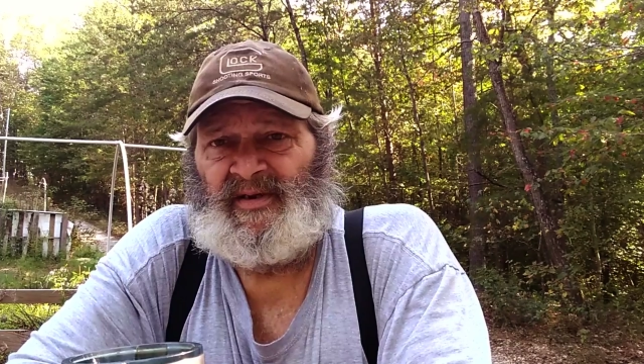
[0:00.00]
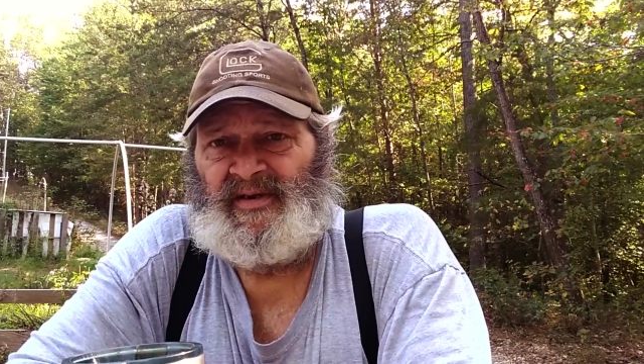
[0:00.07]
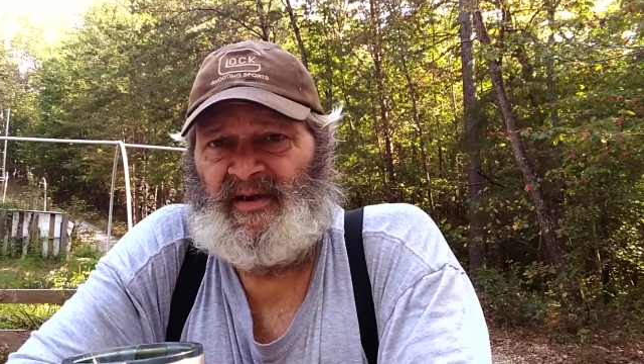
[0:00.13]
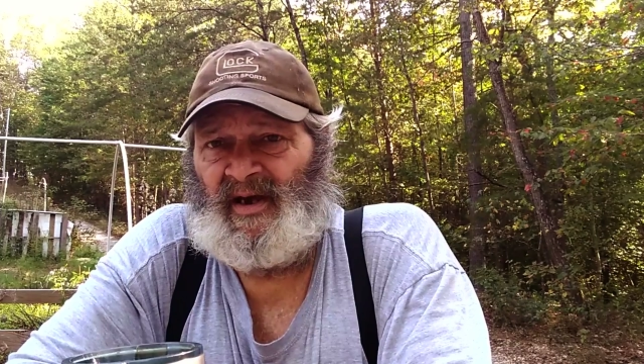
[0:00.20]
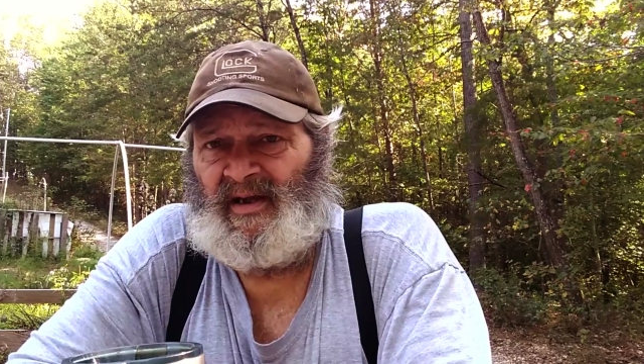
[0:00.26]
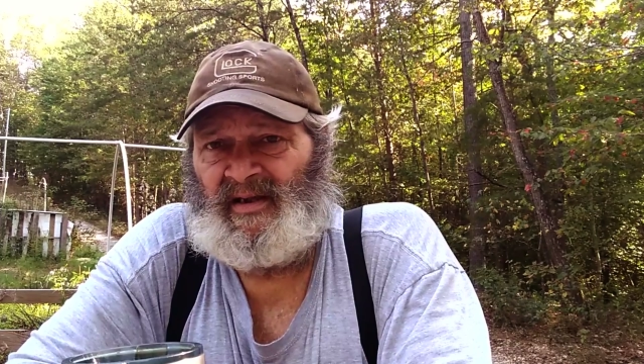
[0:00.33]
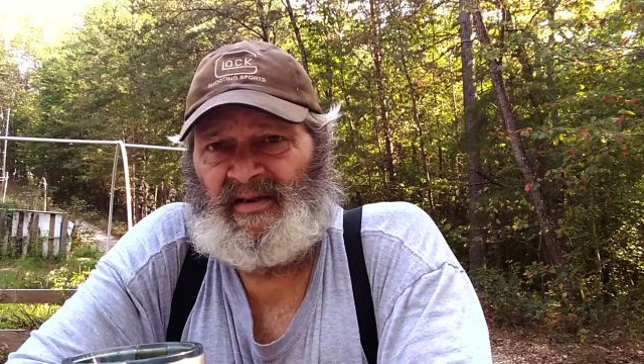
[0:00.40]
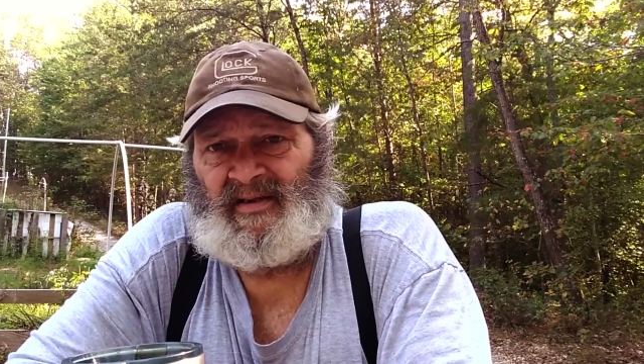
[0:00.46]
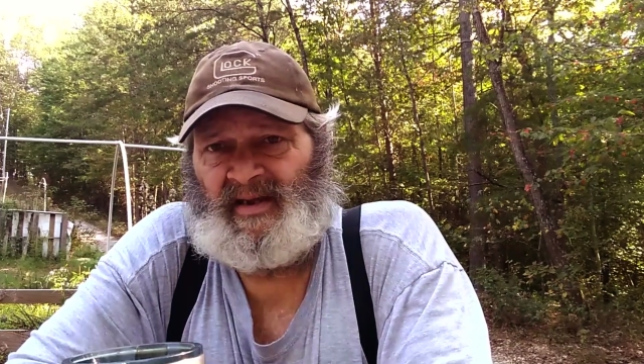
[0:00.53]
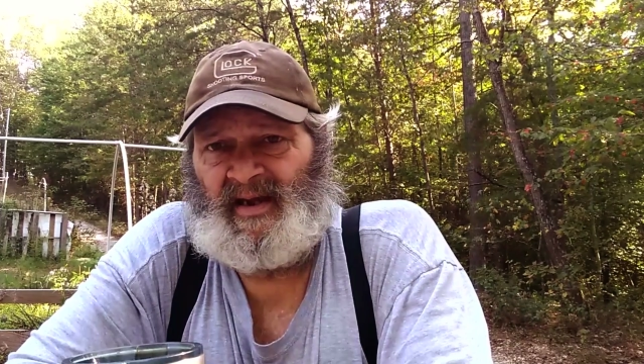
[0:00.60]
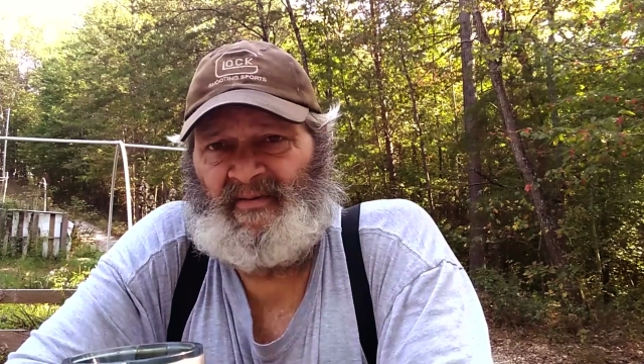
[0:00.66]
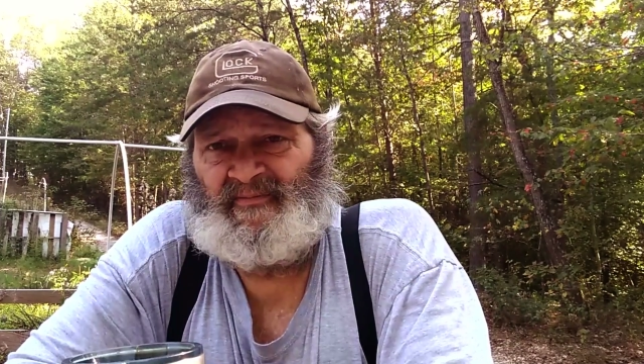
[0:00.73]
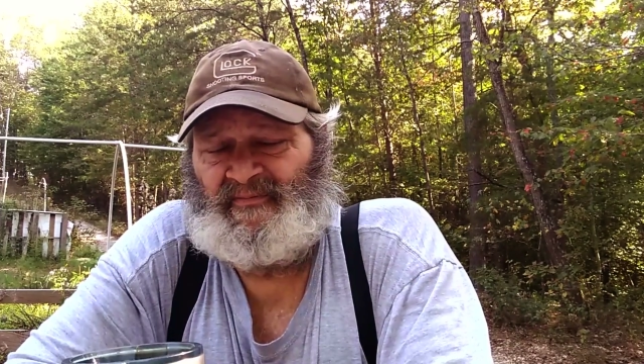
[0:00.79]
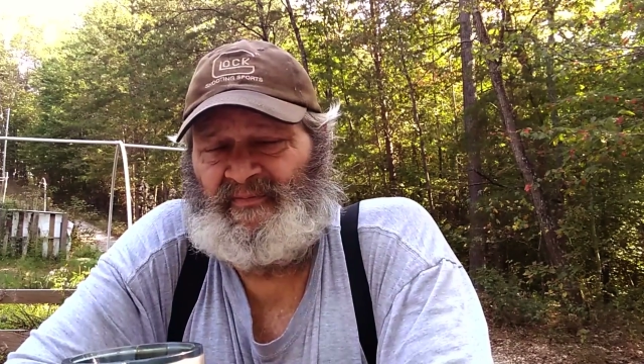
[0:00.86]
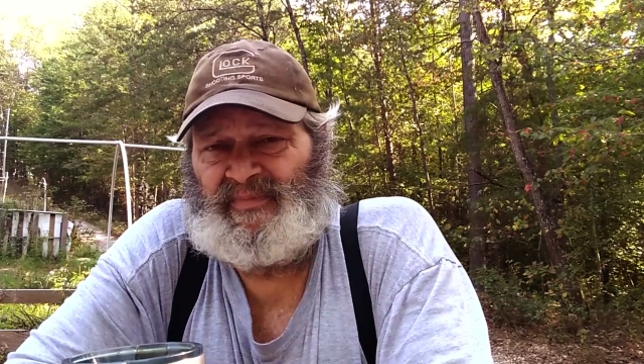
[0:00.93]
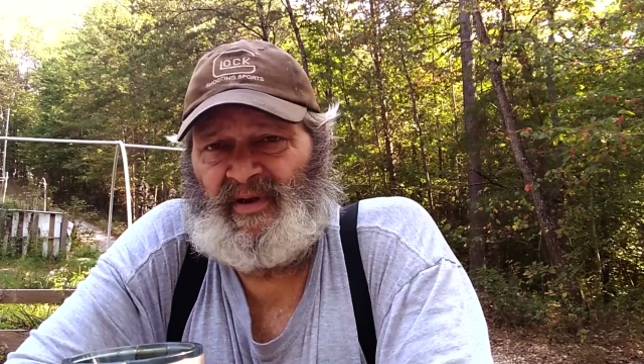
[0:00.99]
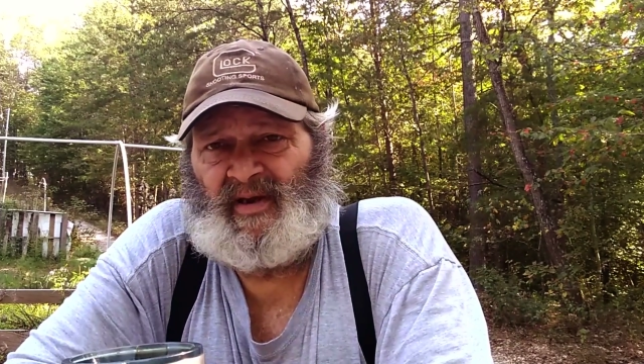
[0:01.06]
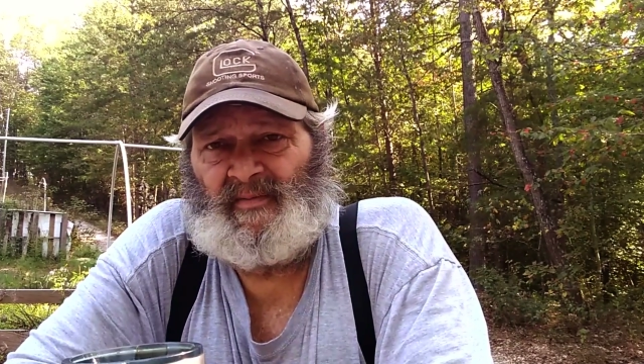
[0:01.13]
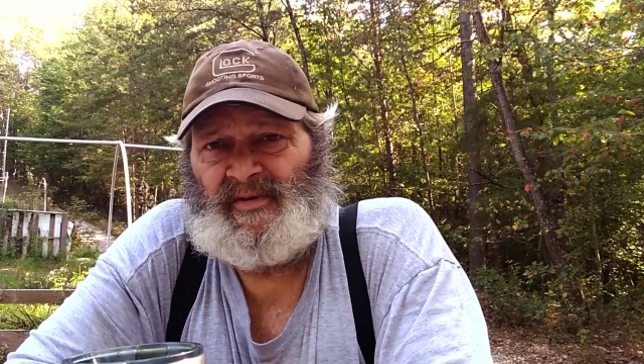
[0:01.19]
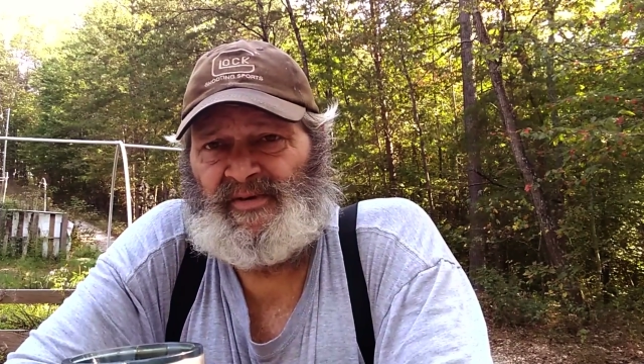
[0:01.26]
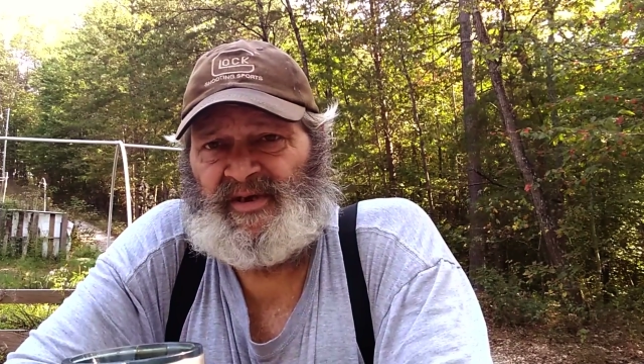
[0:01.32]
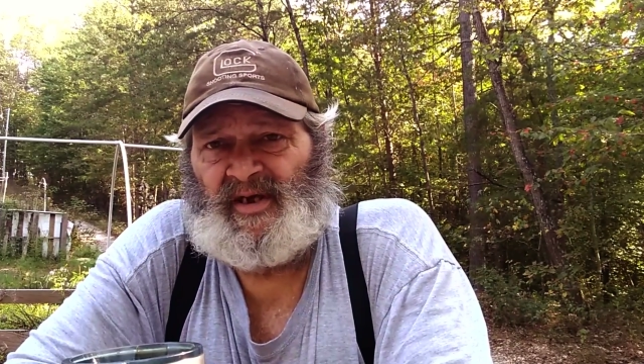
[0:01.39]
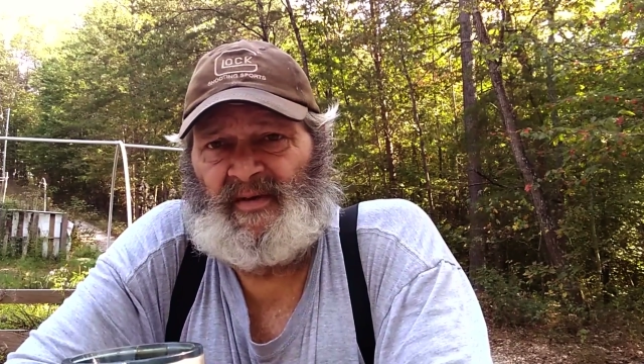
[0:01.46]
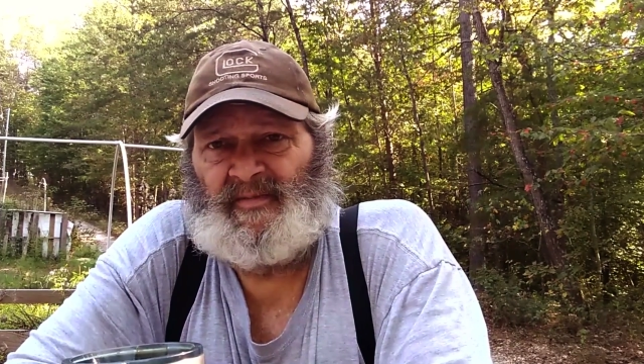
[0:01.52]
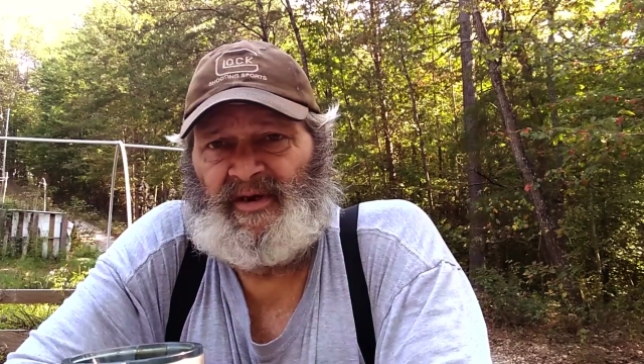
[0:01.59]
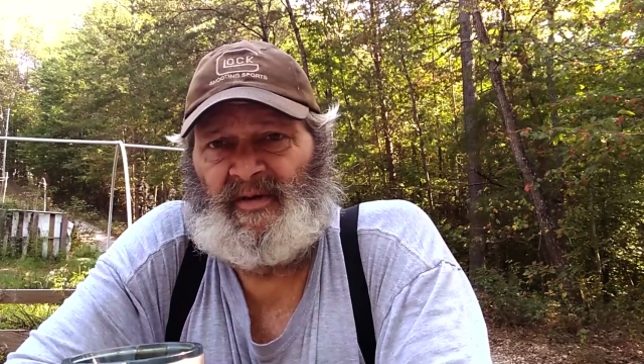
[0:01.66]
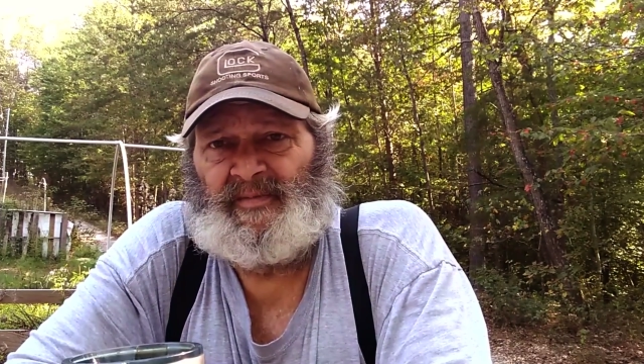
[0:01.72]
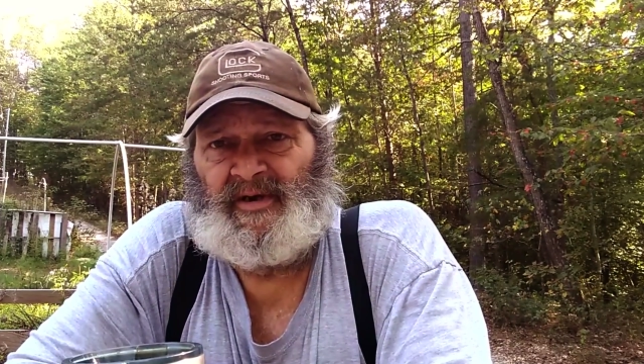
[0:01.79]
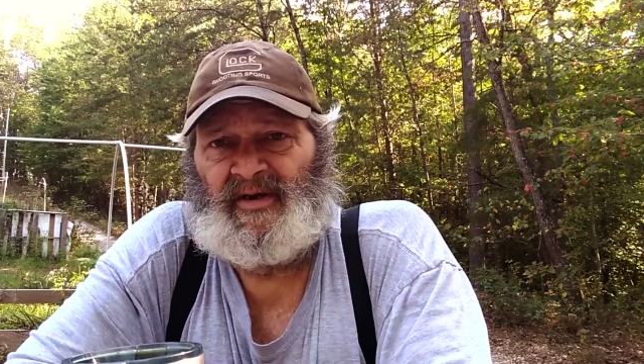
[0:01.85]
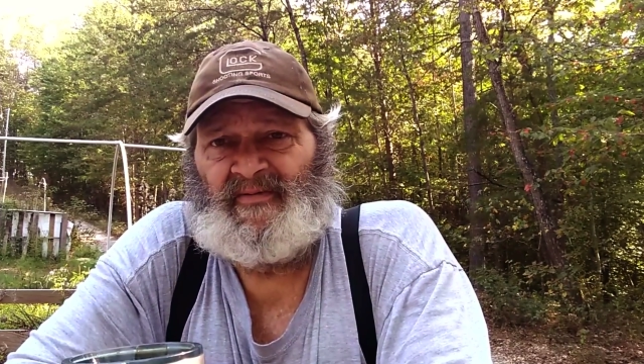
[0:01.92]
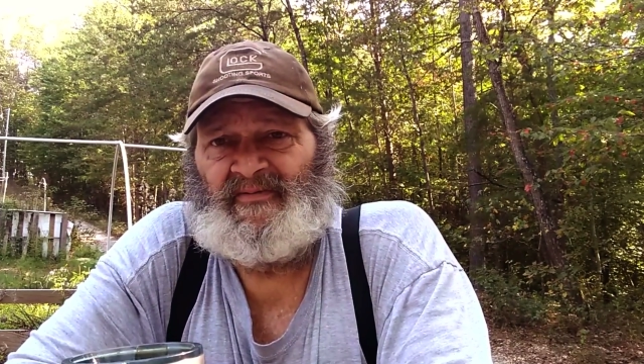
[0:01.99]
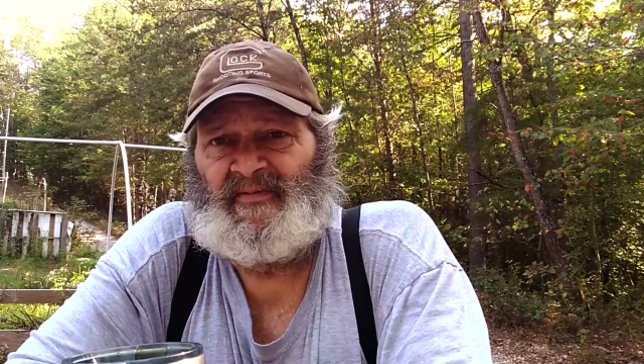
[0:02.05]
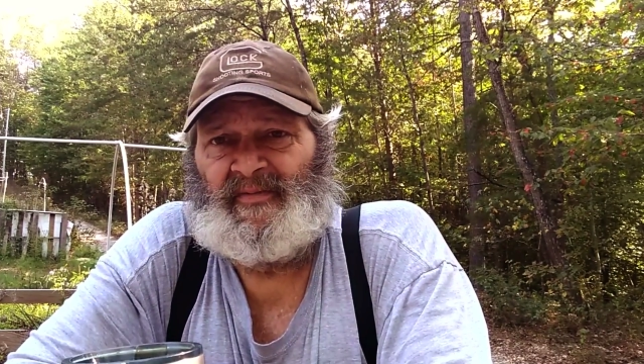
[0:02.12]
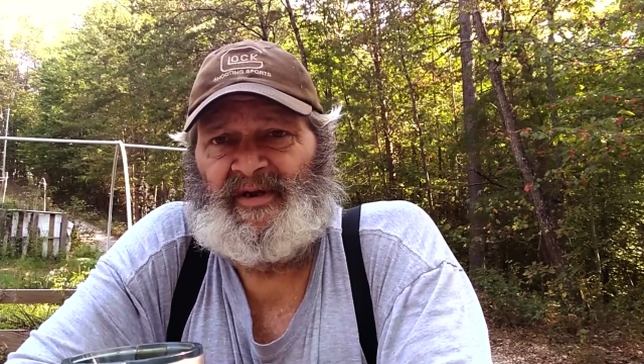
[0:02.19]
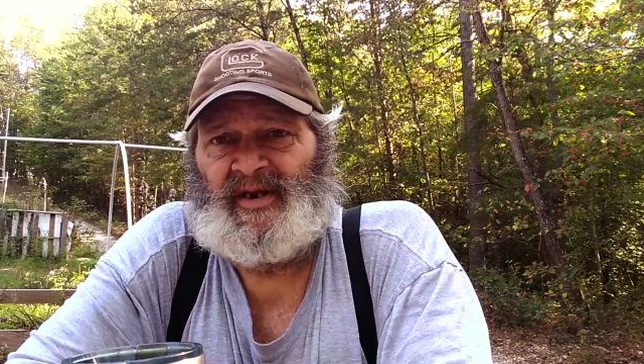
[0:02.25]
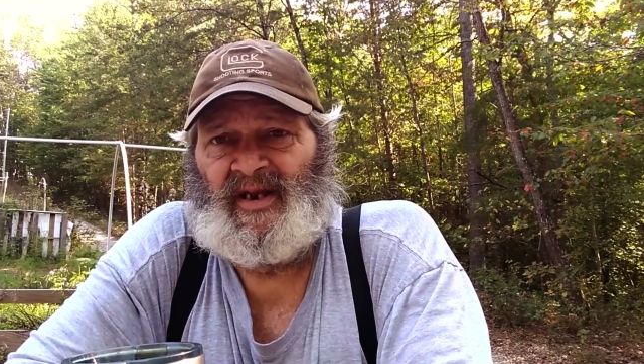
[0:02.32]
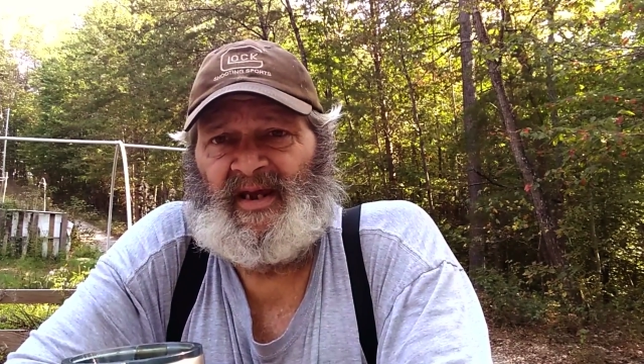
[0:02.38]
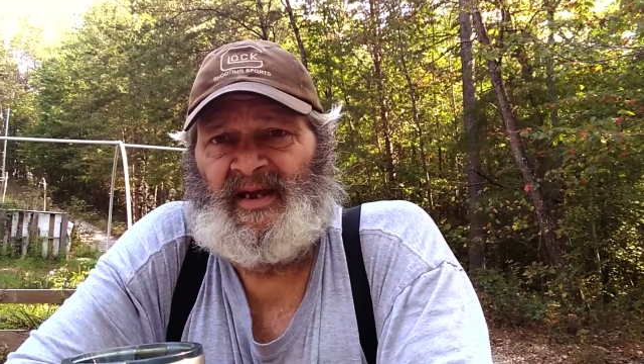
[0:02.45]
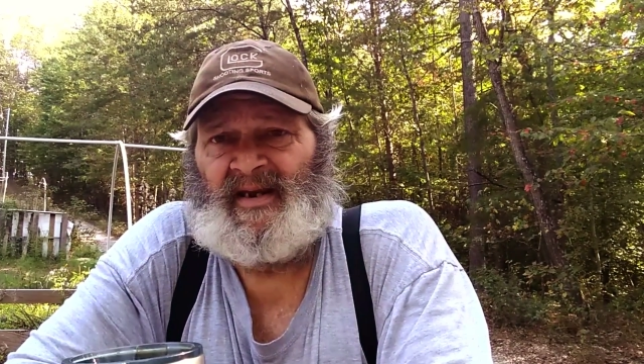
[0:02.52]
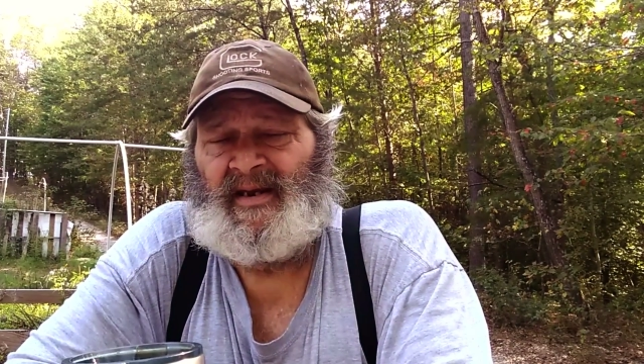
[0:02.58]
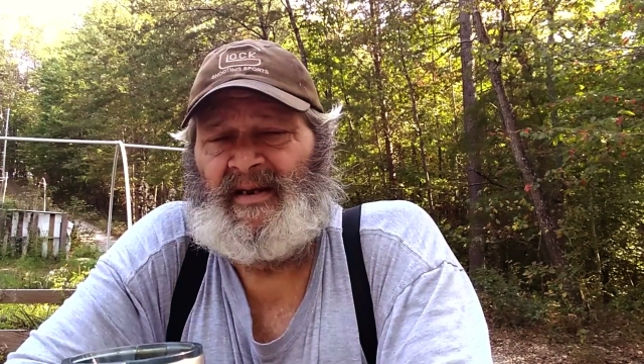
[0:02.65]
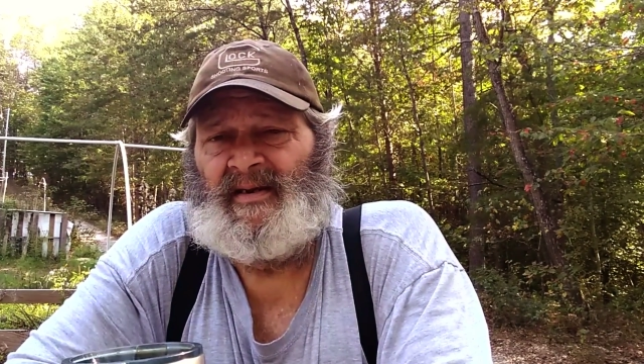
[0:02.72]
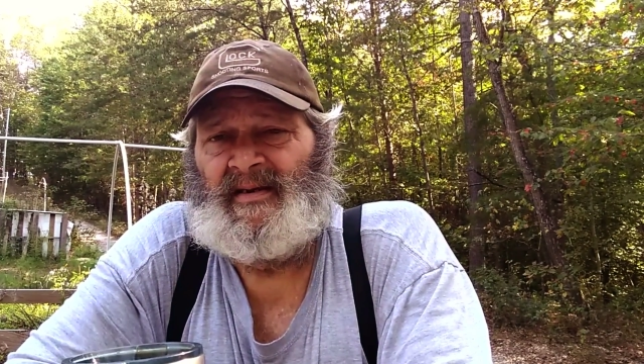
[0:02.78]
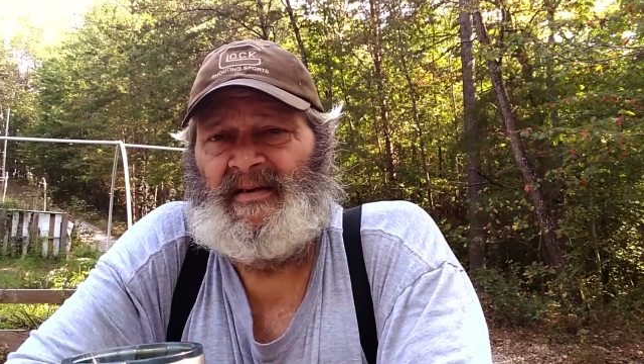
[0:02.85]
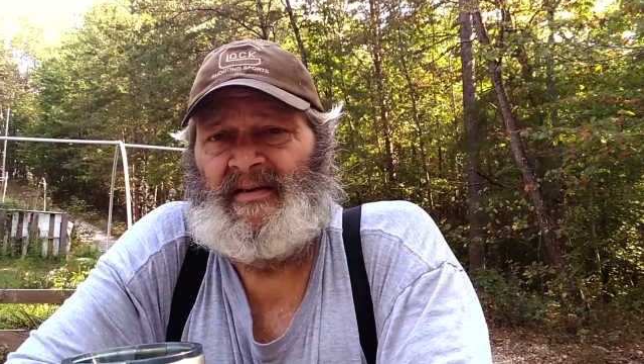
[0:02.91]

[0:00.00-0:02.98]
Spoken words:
y'all have plumbers coming up here from Atlanta,